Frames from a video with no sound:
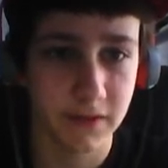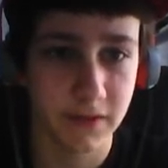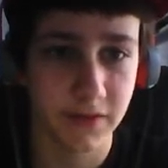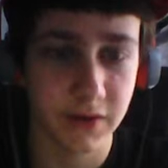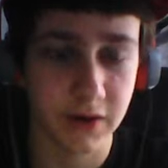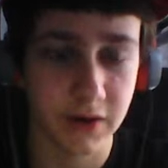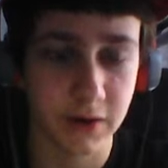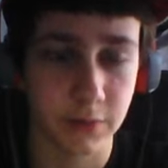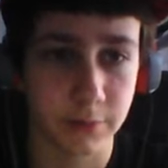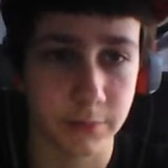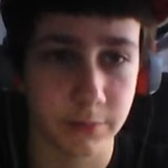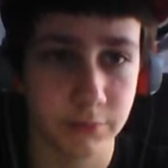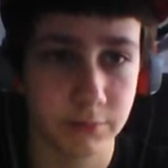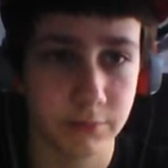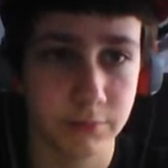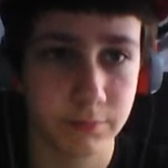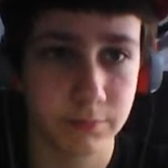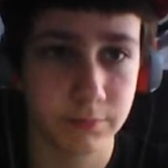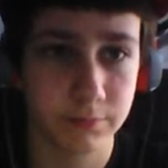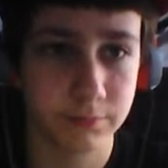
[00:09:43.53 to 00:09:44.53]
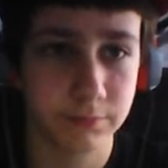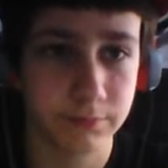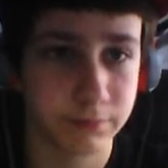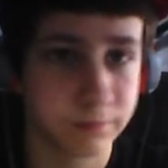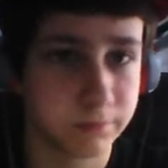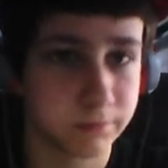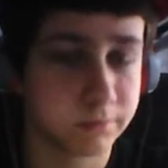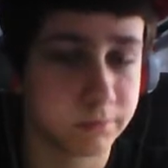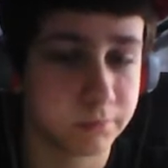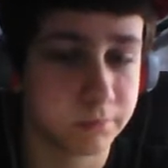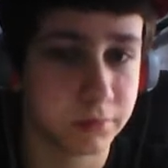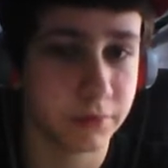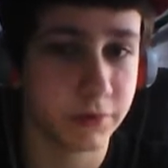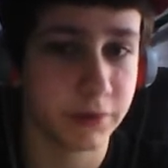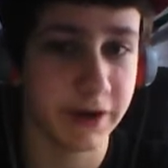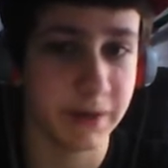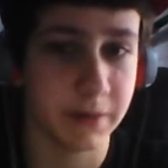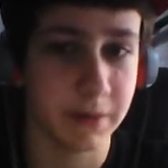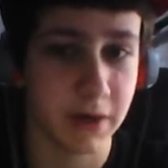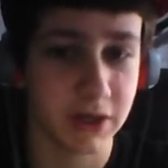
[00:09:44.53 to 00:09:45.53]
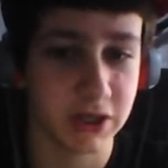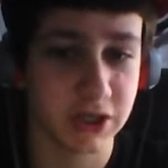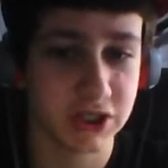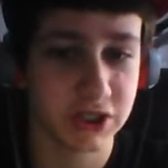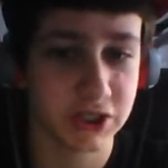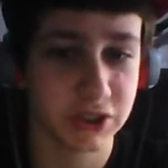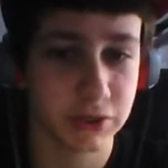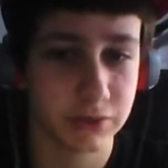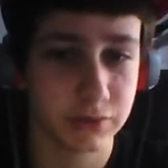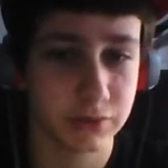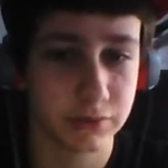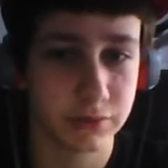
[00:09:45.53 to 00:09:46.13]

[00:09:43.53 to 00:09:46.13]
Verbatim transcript: they're pretty much.